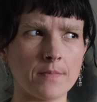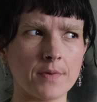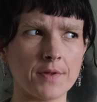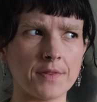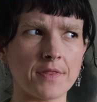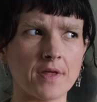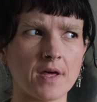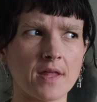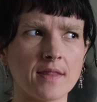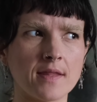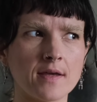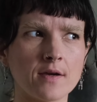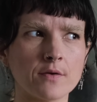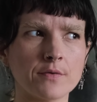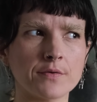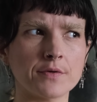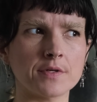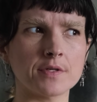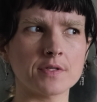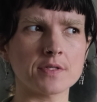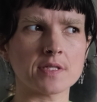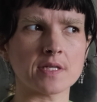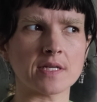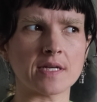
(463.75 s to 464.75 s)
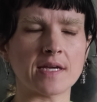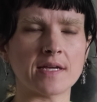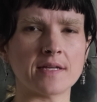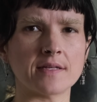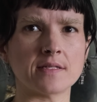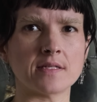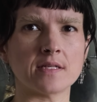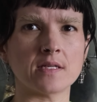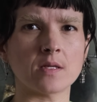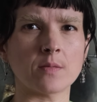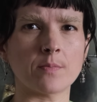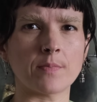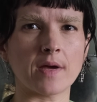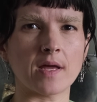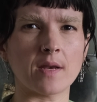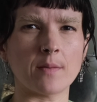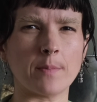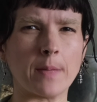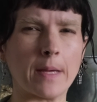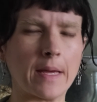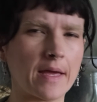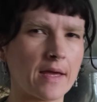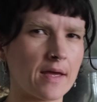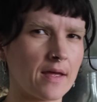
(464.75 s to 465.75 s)
but then there was an antique
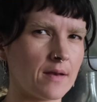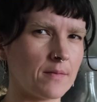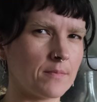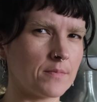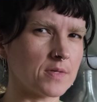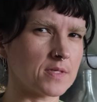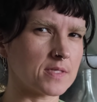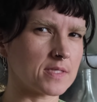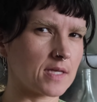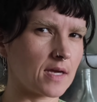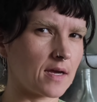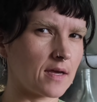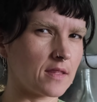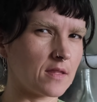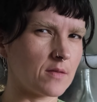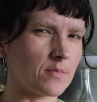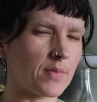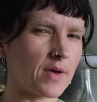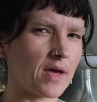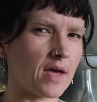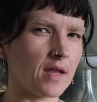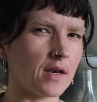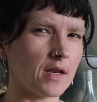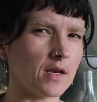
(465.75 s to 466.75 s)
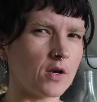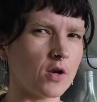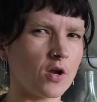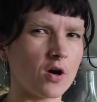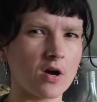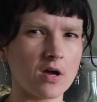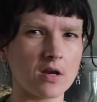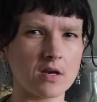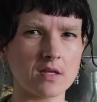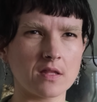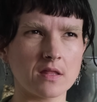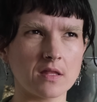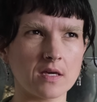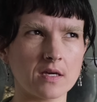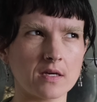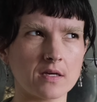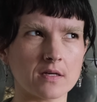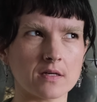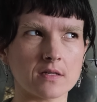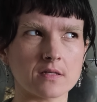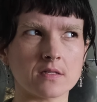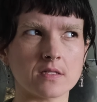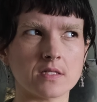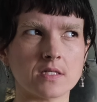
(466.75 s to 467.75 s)
bedpan beside the bed, and not in like
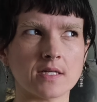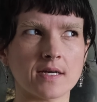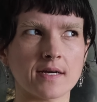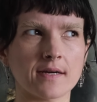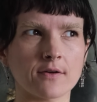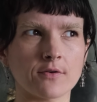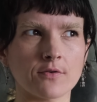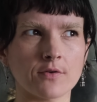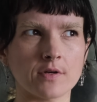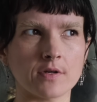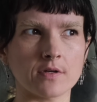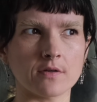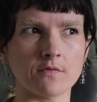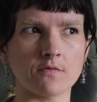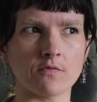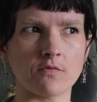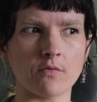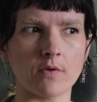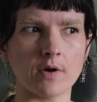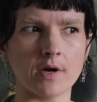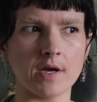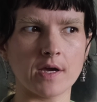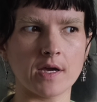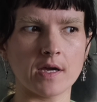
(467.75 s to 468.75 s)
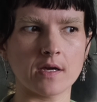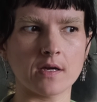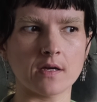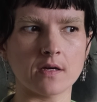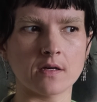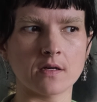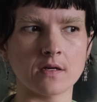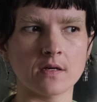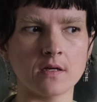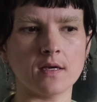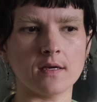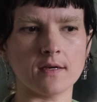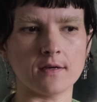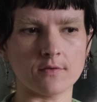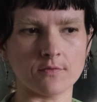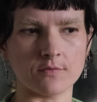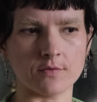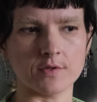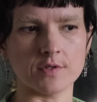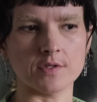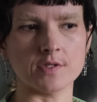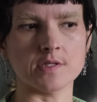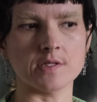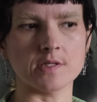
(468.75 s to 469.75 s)
a decorative way. It
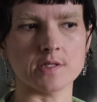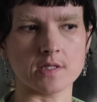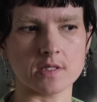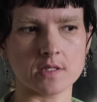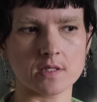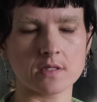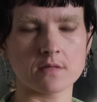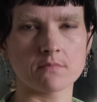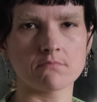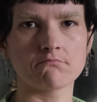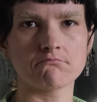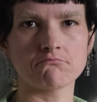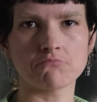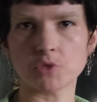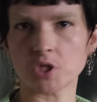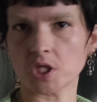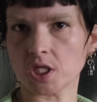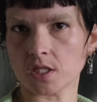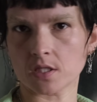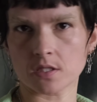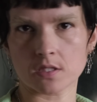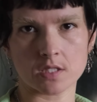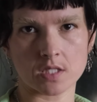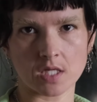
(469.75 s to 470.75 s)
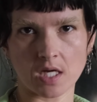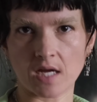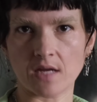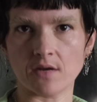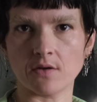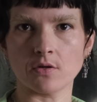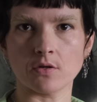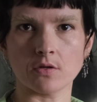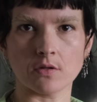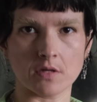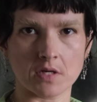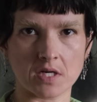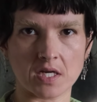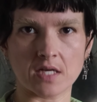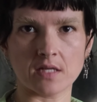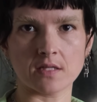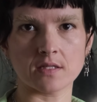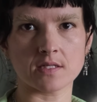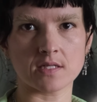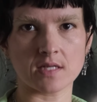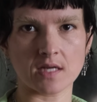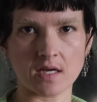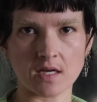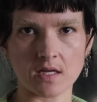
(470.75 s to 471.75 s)
was just under the
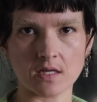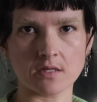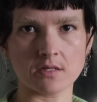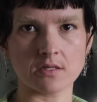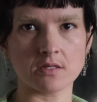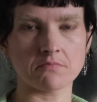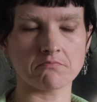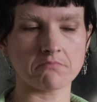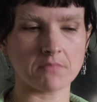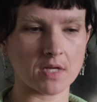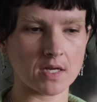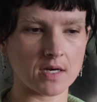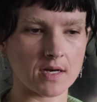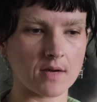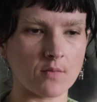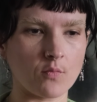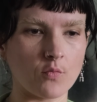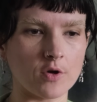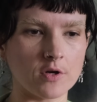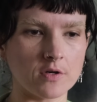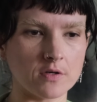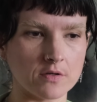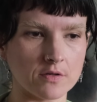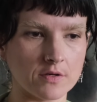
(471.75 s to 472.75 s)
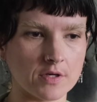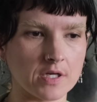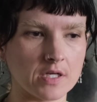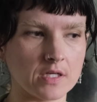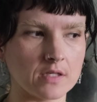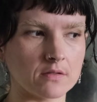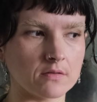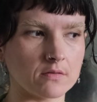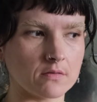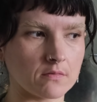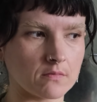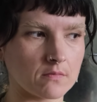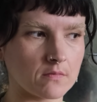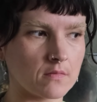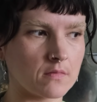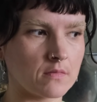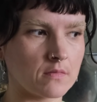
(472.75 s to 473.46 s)
nightstand, and I'm wondering